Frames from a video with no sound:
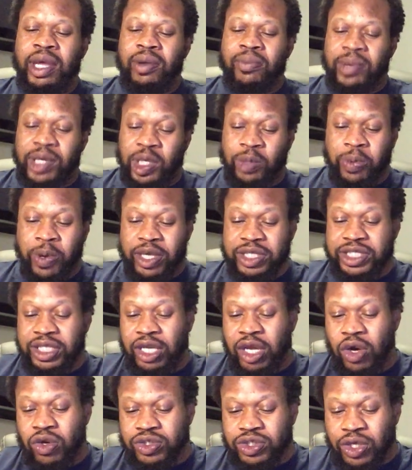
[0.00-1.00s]
But the
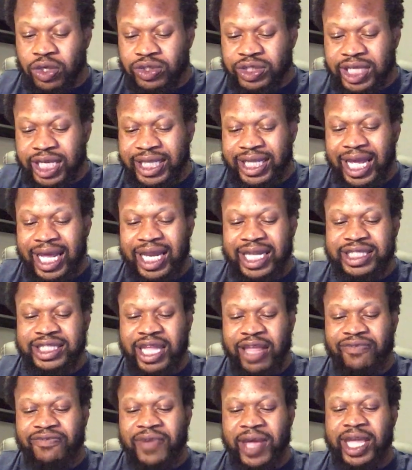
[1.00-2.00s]
person goes on and said, that is
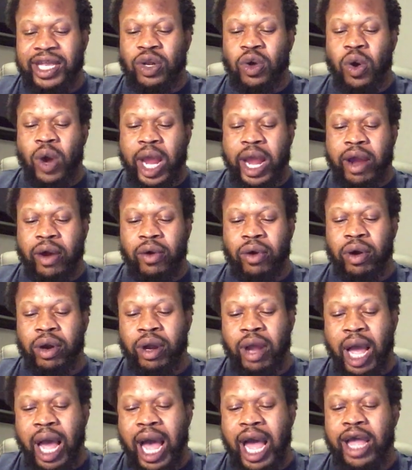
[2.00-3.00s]
a fatal
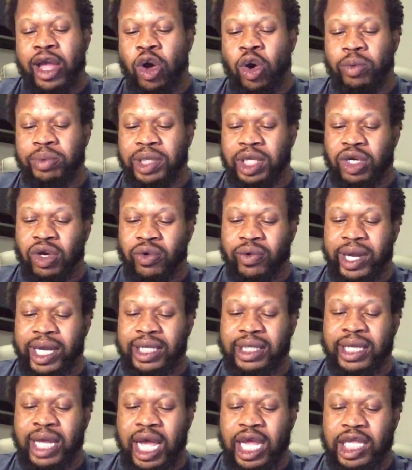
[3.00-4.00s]
error. I hope the
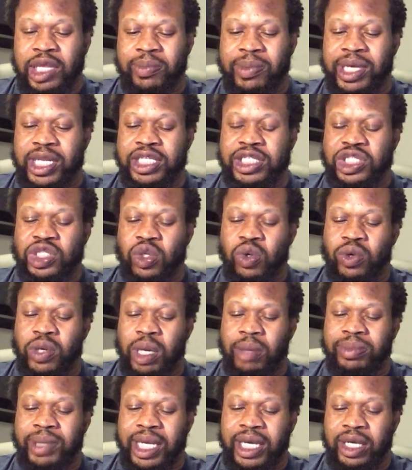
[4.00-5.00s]
correct document is soon
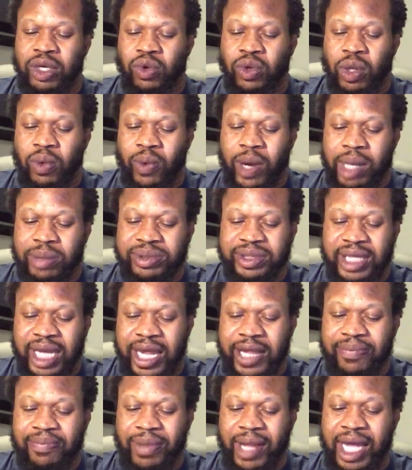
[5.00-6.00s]
updated on the
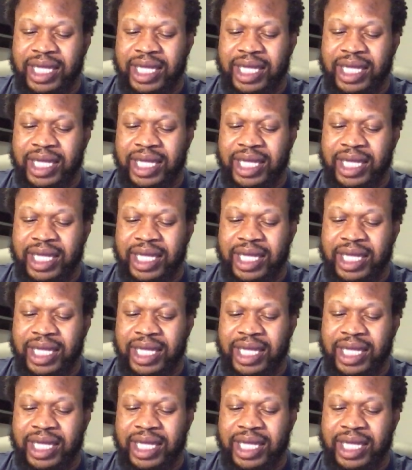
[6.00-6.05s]
website.